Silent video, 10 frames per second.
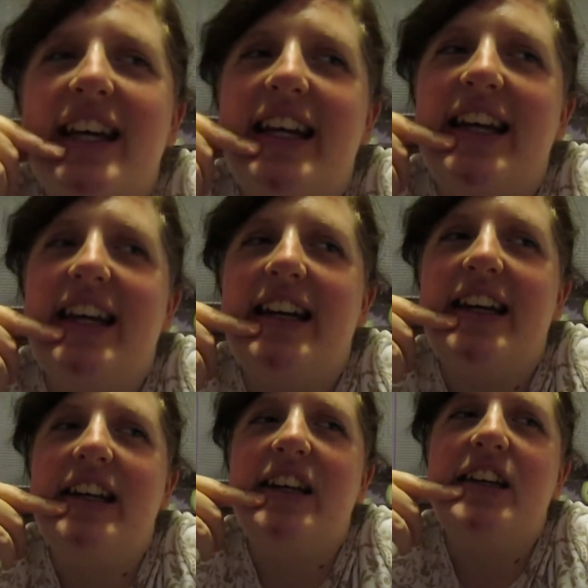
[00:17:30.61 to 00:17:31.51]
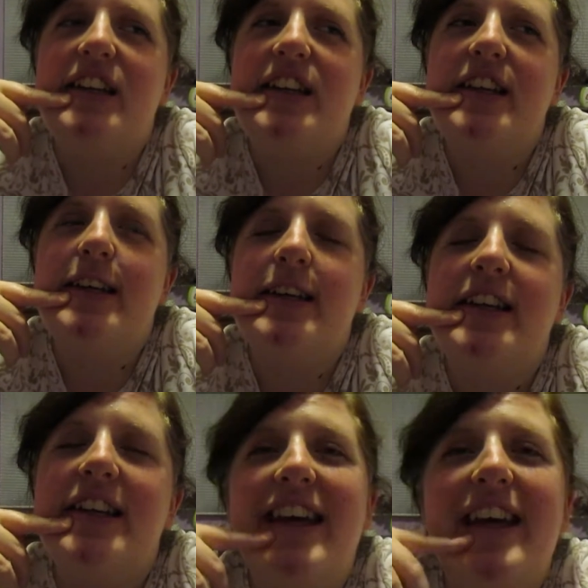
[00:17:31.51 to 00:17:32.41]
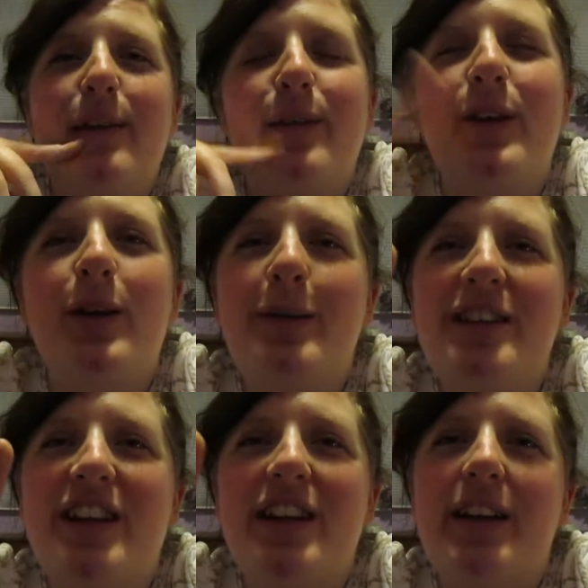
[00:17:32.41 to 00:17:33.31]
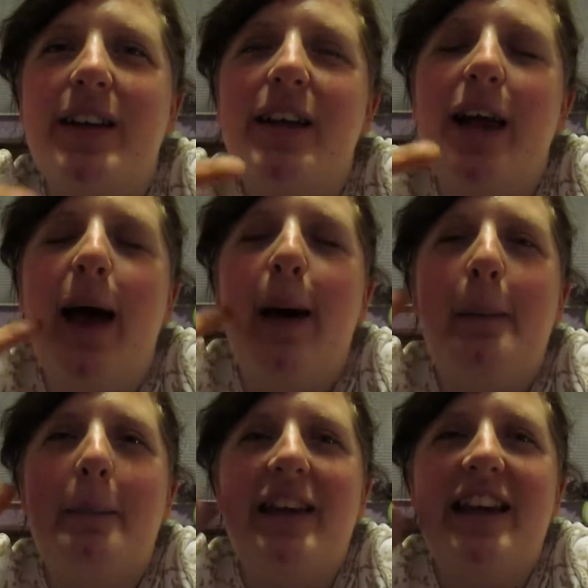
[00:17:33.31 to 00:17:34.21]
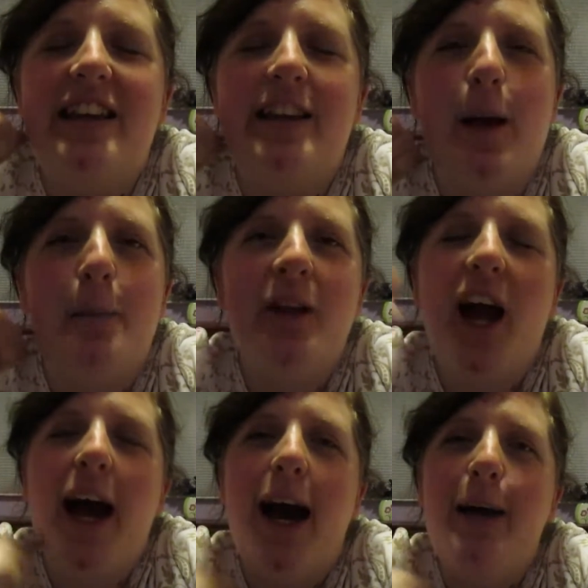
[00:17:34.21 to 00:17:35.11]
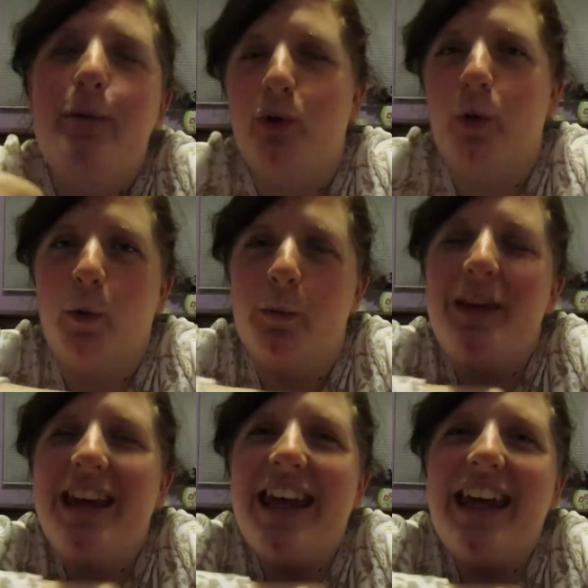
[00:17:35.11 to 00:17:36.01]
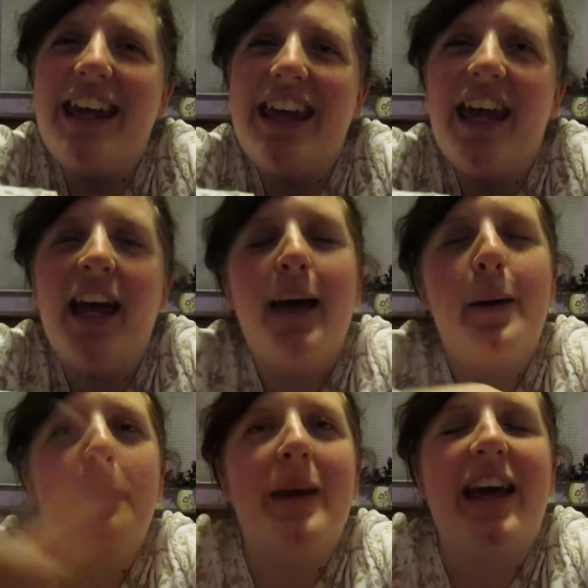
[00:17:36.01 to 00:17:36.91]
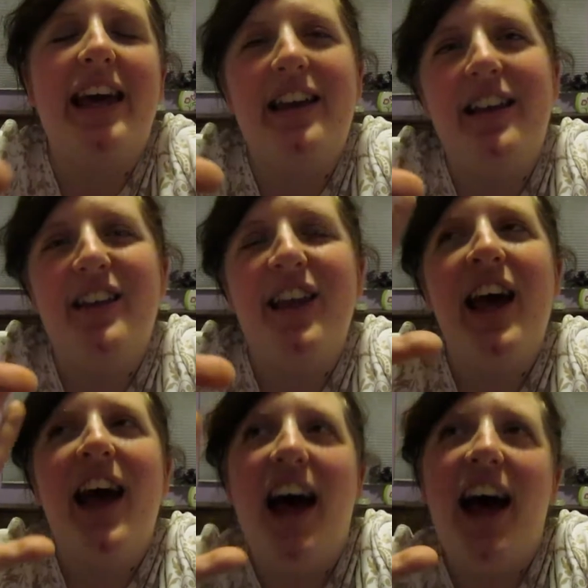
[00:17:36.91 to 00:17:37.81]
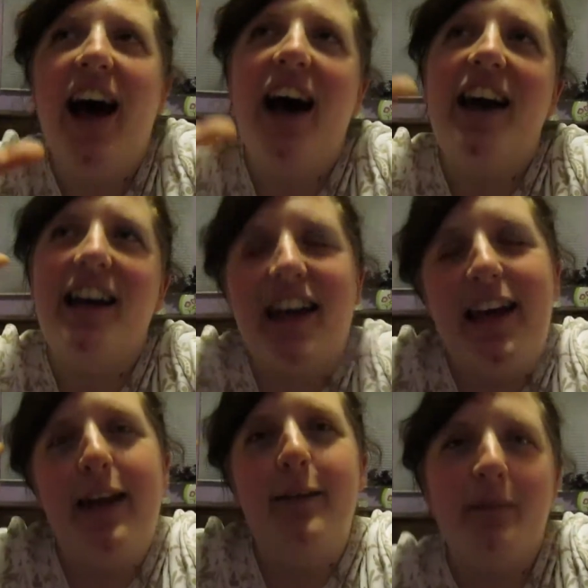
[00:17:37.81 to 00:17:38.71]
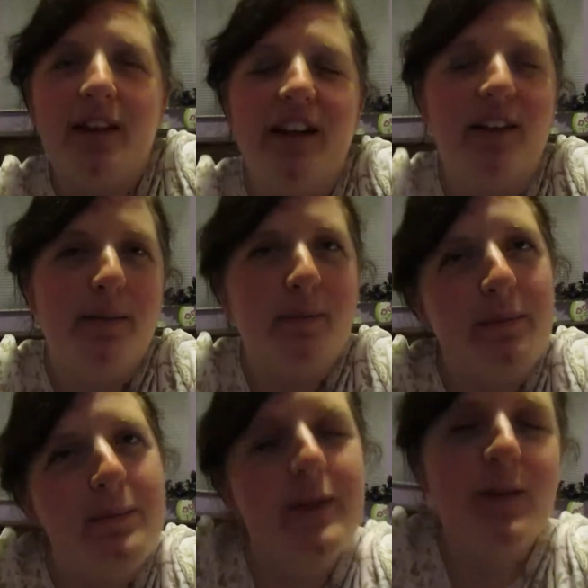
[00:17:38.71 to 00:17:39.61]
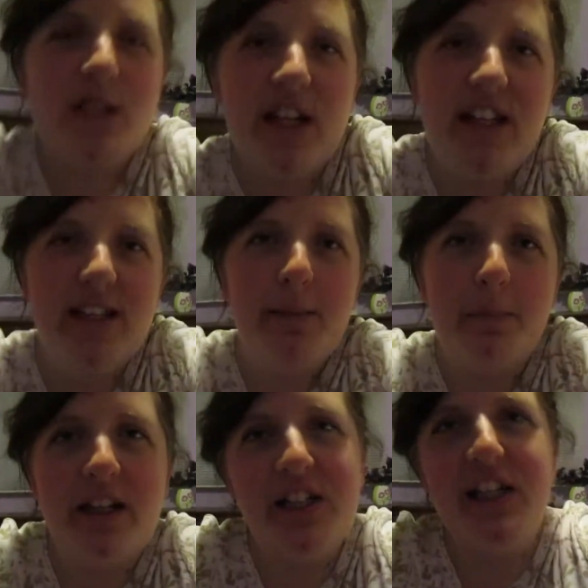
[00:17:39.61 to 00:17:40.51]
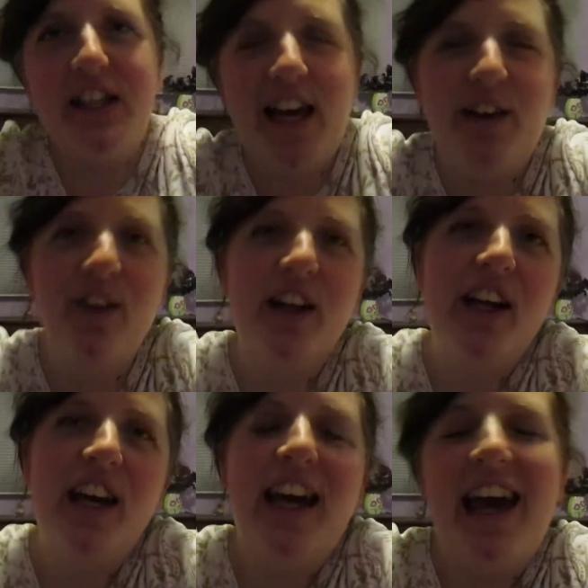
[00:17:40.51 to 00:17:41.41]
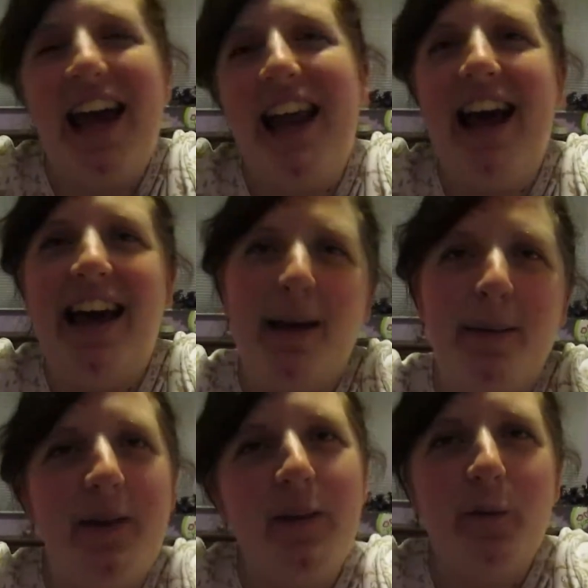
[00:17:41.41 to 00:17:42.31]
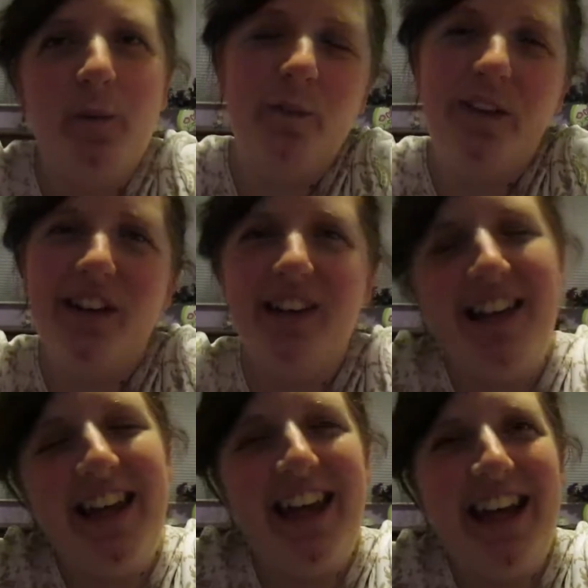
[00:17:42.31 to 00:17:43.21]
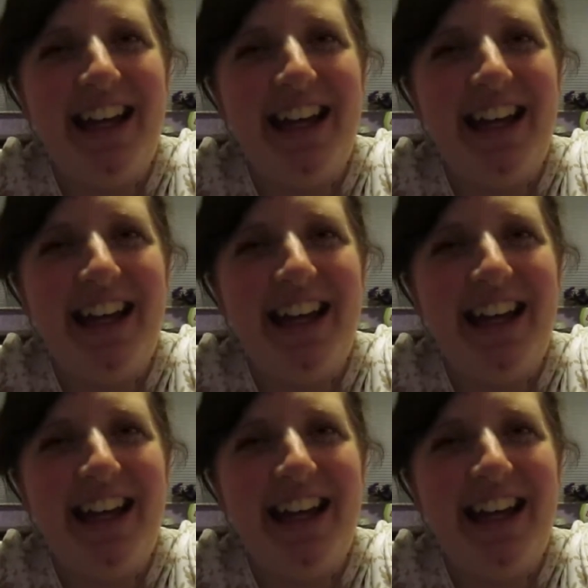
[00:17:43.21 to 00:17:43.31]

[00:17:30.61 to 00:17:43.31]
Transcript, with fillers: And if you're new to my channel, please subscribe to me because I am the most awesome person ever and I am so funny.